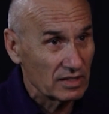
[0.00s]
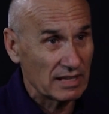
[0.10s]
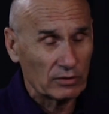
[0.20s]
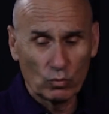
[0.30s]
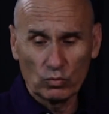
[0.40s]

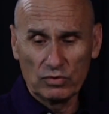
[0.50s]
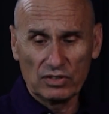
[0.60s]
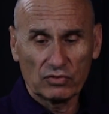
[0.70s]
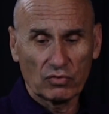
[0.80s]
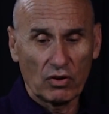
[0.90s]
that could
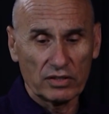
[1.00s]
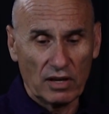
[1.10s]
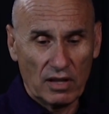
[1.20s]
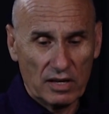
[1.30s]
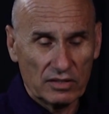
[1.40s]
destroy
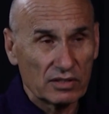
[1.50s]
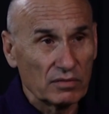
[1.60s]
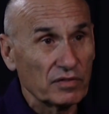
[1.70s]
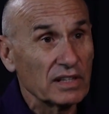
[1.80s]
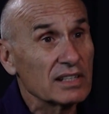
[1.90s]

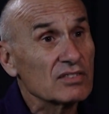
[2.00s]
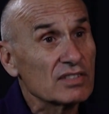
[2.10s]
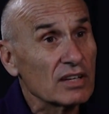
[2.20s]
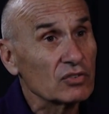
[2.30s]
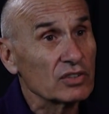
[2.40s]
civilian
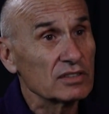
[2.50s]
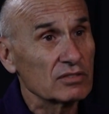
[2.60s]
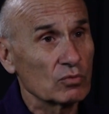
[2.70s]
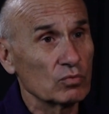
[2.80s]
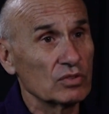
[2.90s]

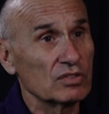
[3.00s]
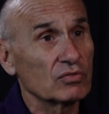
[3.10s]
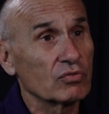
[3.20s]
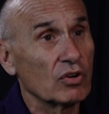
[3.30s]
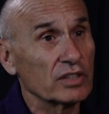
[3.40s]
centers, could
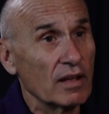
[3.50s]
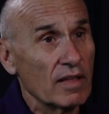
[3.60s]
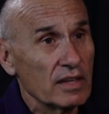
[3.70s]
destroy